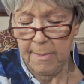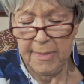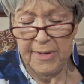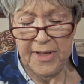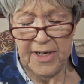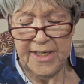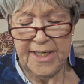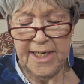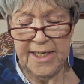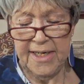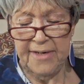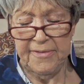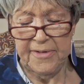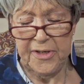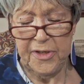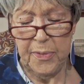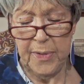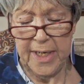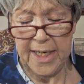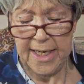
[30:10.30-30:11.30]
there's a
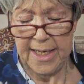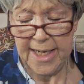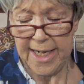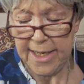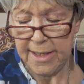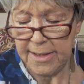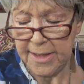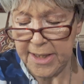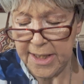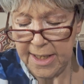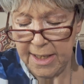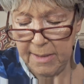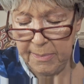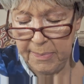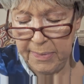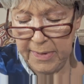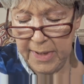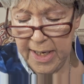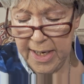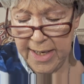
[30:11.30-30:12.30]
difference between a nail tip
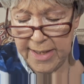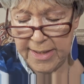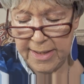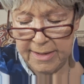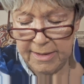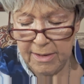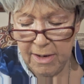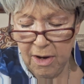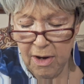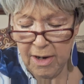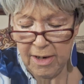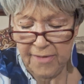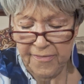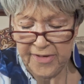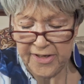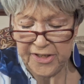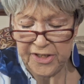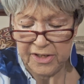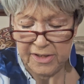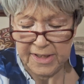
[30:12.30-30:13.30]
and an
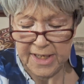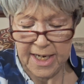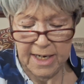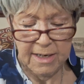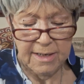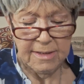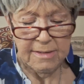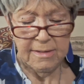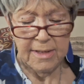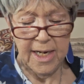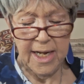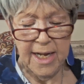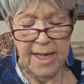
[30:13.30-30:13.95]
artificial nail,